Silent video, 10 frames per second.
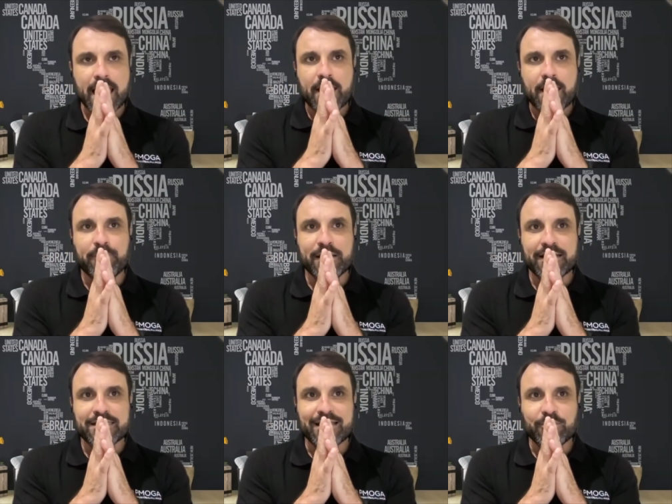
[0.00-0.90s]

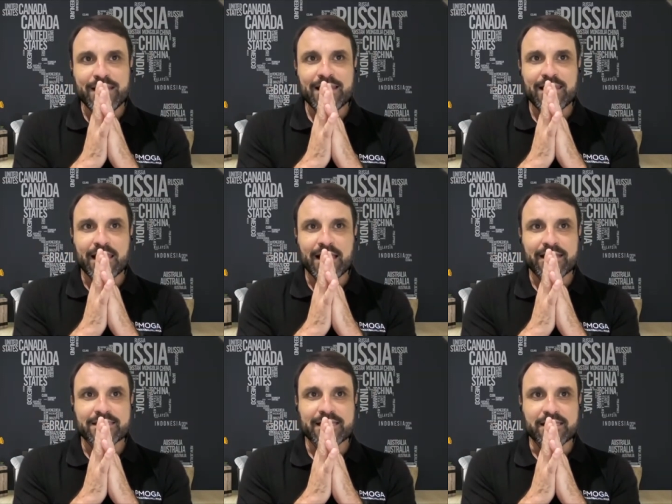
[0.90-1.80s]
But I really
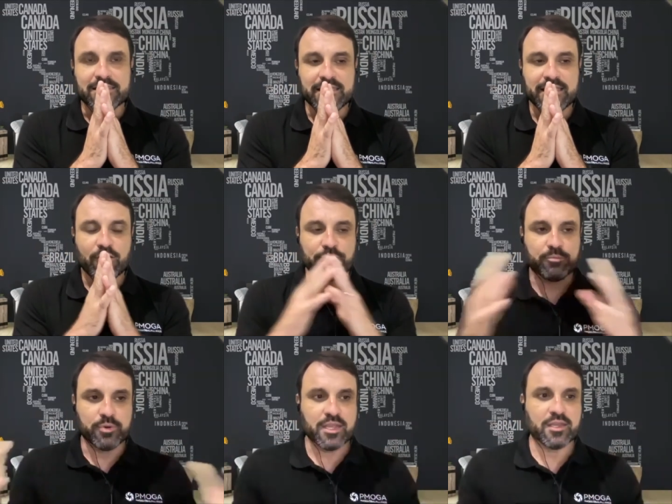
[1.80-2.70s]
like the idea of
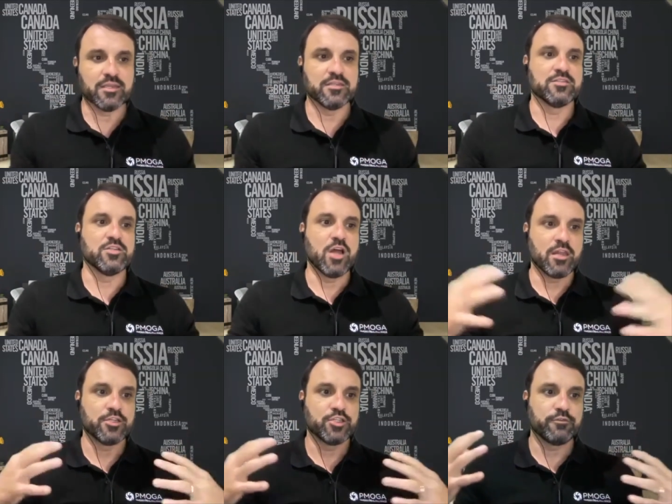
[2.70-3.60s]
bringing this
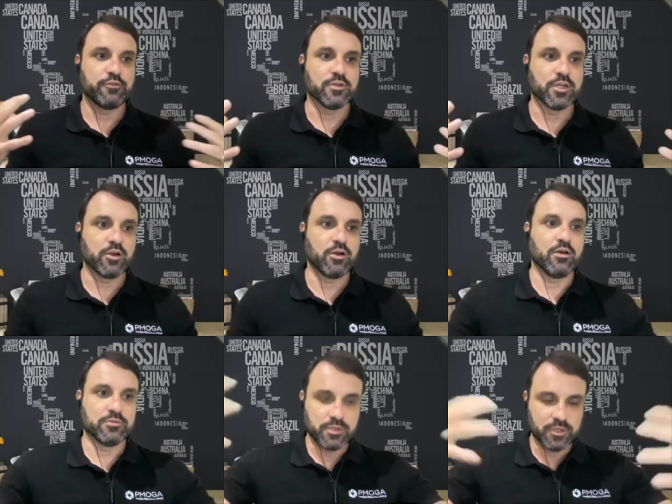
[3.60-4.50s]
knowledge from the
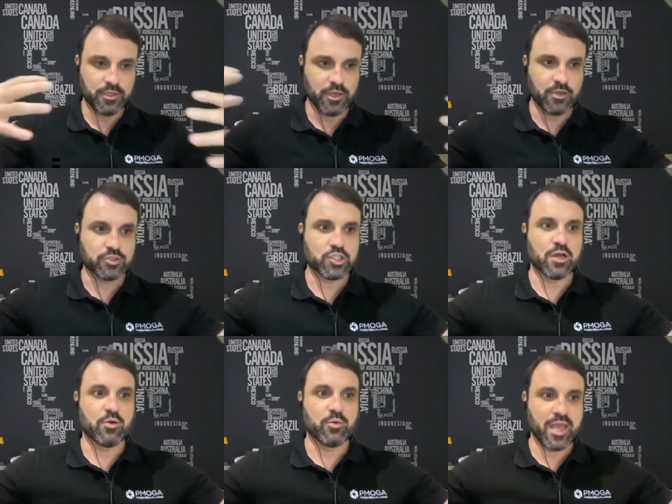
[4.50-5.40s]
crowd. You know,
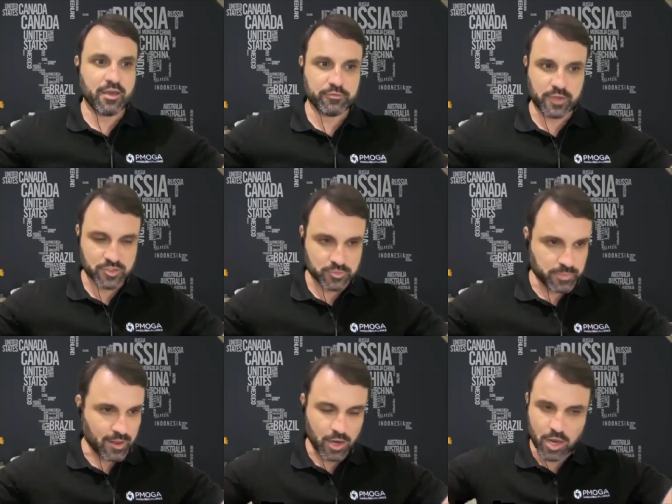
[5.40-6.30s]
so we have
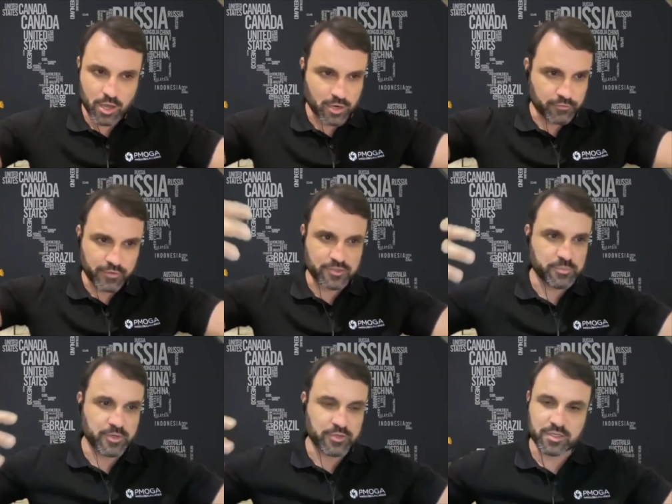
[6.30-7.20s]
a lot of
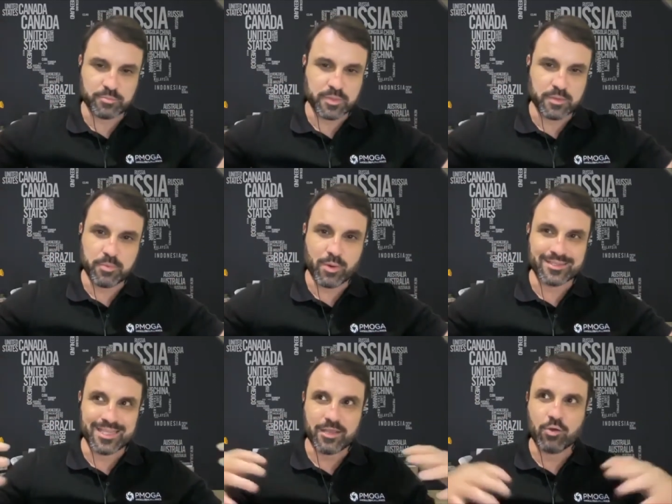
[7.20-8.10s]
experienced people,
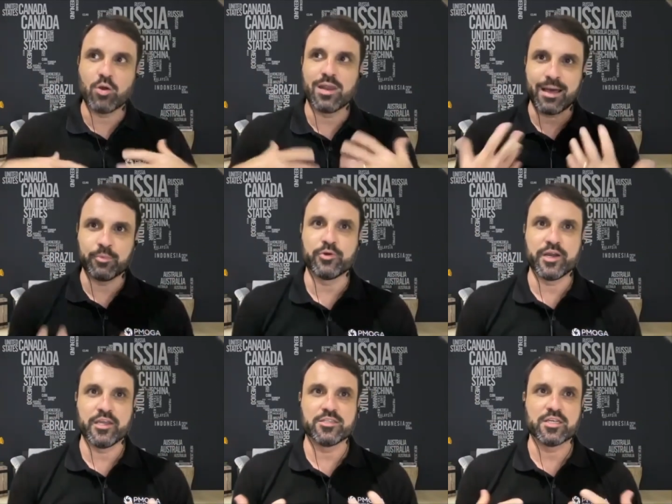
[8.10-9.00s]
and they
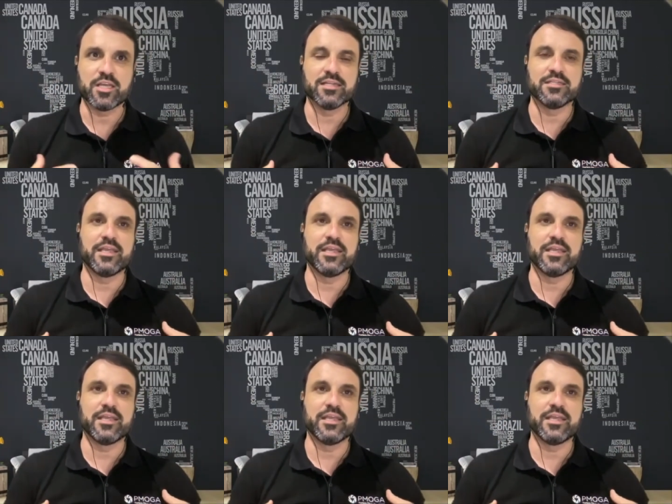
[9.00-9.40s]
collaborate and they